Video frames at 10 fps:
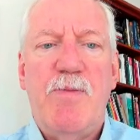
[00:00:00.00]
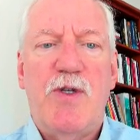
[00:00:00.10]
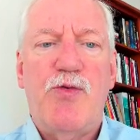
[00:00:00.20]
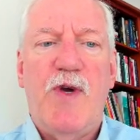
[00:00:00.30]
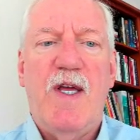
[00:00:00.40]

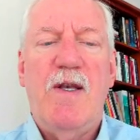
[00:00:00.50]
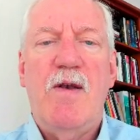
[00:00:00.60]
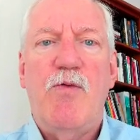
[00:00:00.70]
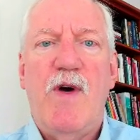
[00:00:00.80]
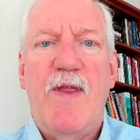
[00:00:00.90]
between
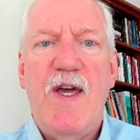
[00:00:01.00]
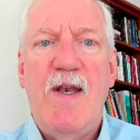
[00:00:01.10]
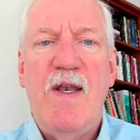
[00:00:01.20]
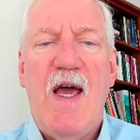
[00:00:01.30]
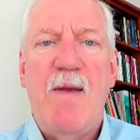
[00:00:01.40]

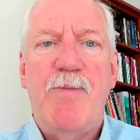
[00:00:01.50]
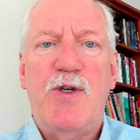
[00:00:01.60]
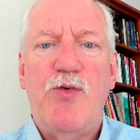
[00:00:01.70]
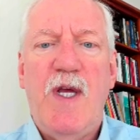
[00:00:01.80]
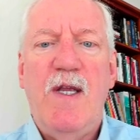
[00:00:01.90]
within and
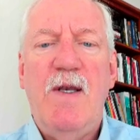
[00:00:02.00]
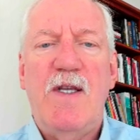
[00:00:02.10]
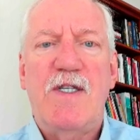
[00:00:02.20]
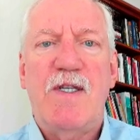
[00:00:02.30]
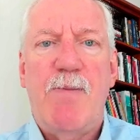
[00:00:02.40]
between
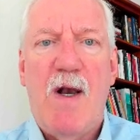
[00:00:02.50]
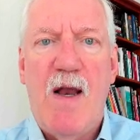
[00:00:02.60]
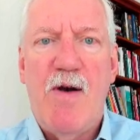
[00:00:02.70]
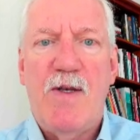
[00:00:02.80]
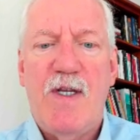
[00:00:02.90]

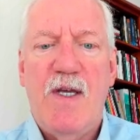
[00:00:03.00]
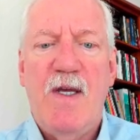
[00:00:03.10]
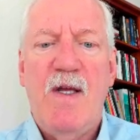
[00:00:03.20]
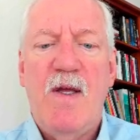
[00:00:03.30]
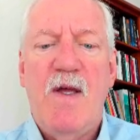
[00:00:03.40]
dissimilarity
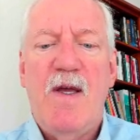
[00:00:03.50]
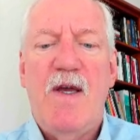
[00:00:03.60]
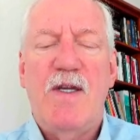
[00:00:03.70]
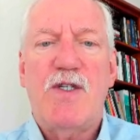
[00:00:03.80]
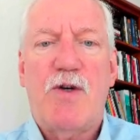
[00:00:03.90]

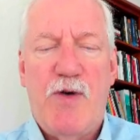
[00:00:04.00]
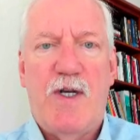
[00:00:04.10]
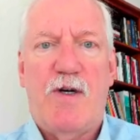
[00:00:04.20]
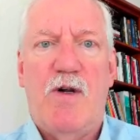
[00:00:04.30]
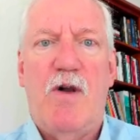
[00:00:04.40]
is
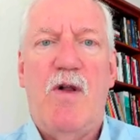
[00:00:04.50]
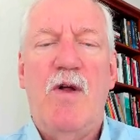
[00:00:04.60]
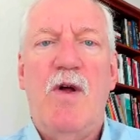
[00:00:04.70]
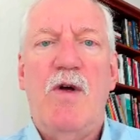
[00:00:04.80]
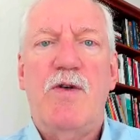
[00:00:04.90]
critical
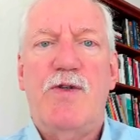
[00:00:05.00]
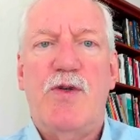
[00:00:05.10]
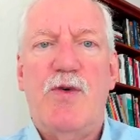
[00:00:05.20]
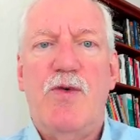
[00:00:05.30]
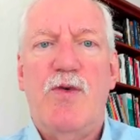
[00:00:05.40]

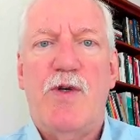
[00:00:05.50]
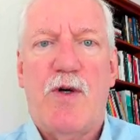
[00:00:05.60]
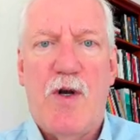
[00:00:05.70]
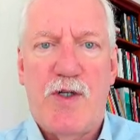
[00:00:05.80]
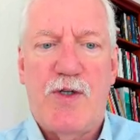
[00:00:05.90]
to the
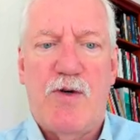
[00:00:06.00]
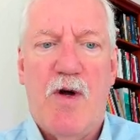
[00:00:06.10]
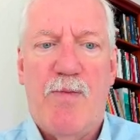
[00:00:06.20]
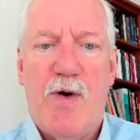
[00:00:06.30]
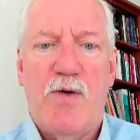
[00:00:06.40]
cluster
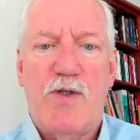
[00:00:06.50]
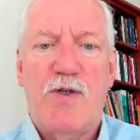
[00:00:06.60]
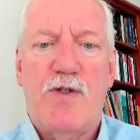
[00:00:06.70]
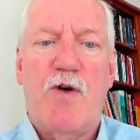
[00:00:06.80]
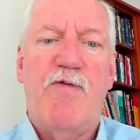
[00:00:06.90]
approach.
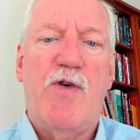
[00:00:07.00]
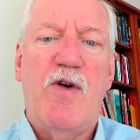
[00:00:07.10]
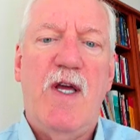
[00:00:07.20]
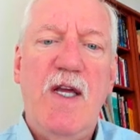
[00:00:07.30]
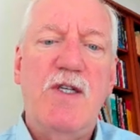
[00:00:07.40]
So for
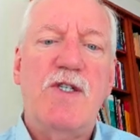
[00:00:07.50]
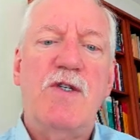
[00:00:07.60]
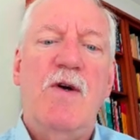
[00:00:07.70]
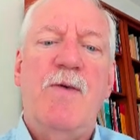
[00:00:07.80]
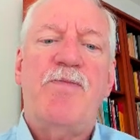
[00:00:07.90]
each
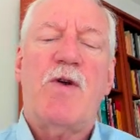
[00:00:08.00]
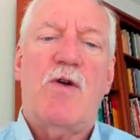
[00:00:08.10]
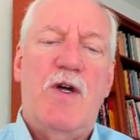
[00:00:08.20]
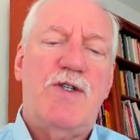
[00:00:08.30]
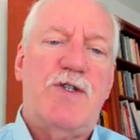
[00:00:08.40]

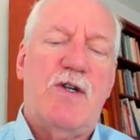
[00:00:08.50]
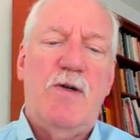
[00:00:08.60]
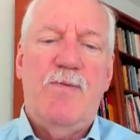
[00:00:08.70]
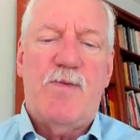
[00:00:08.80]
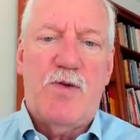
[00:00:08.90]
cluster,
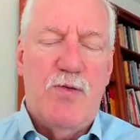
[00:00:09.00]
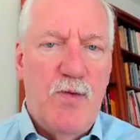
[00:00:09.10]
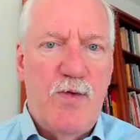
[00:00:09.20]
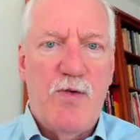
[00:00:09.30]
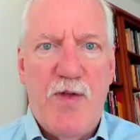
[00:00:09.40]
to
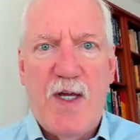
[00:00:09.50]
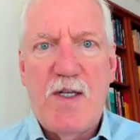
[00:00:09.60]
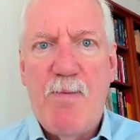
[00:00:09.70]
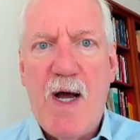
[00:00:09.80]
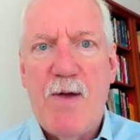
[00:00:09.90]
think
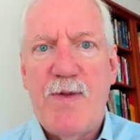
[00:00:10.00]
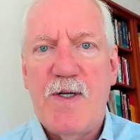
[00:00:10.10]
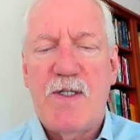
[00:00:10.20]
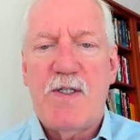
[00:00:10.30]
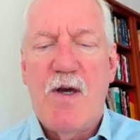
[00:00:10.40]
about
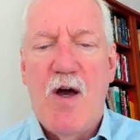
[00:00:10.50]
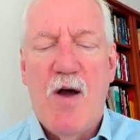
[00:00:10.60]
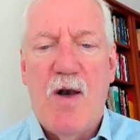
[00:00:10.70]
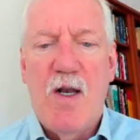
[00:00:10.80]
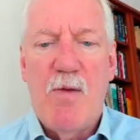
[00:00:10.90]
this a
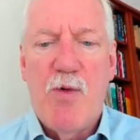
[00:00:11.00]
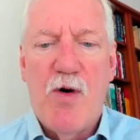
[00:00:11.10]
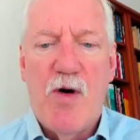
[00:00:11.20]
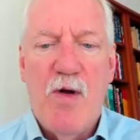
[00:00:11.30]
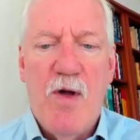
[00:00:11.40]
little
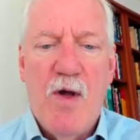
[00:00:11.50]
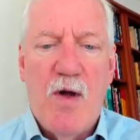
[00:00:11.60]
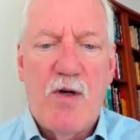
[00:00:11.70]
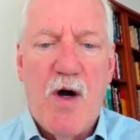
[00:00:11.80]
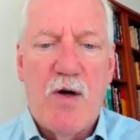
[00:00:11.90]
more
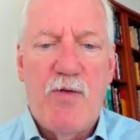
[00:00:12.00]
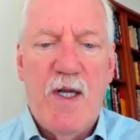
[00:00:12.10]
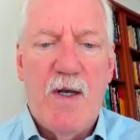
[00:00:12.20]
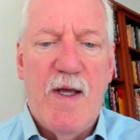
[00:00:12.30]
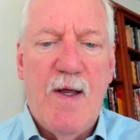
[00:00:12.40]

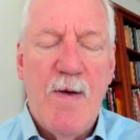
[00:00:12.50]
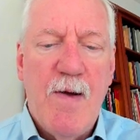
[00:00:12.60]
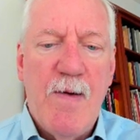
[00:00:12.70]
concretely,